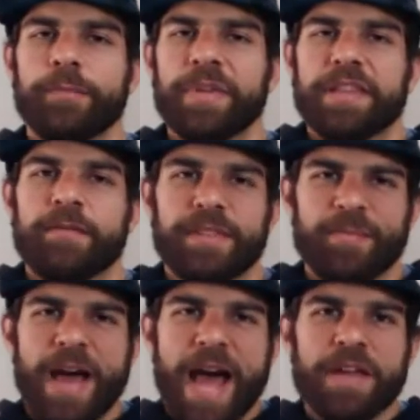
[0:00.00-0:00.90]
the
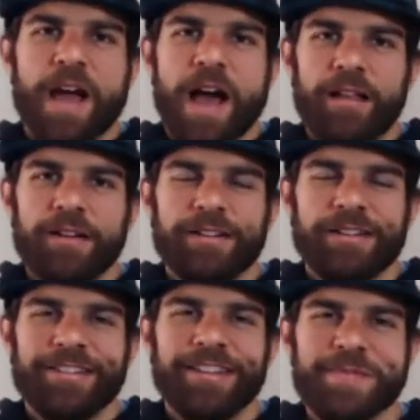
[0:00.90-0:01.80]
pop collar, a
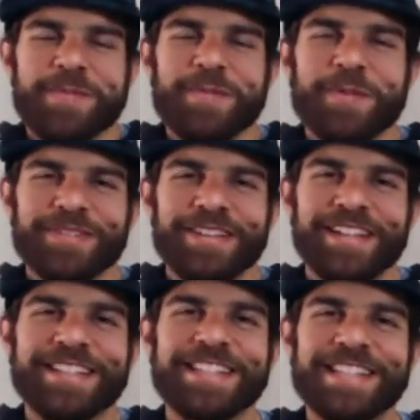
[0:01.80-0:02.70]
lot of people
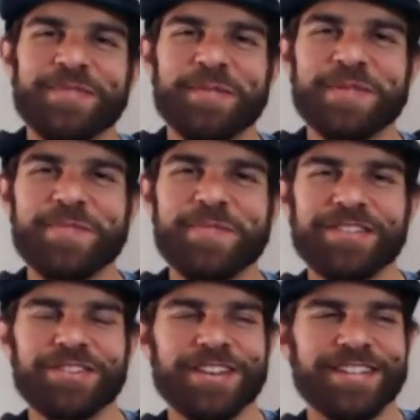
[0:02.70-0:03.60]
seem to have been
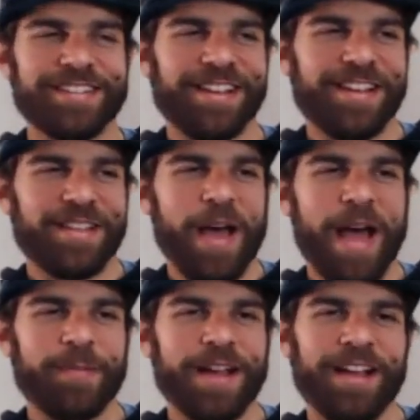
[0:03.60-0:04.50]
mentioning the
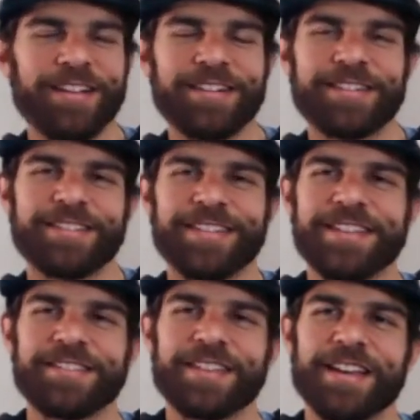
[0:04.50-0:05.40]
pop collar
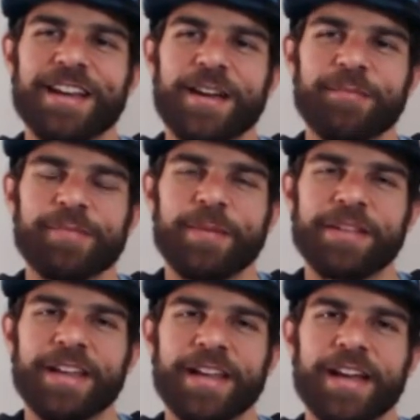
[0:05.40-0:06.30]
as maybe
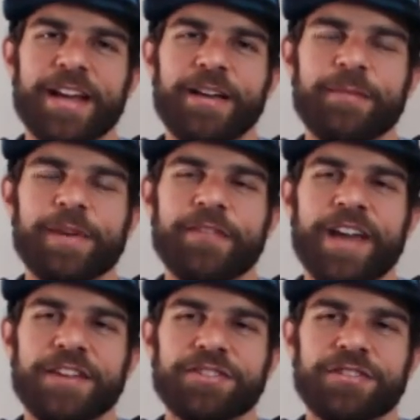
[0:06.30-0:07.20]
like a
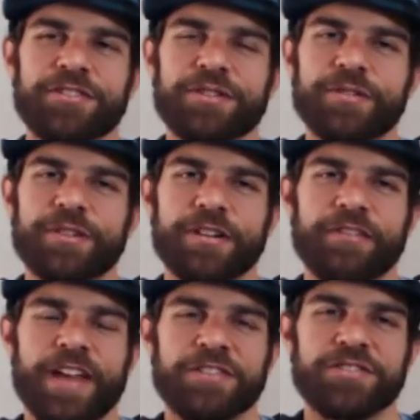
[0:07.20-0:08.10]
fashion do or a
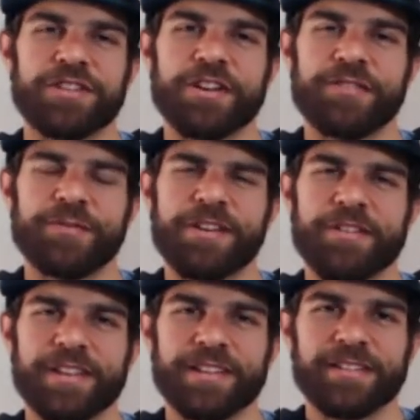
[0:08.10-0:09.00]
fashion don't. What do you think?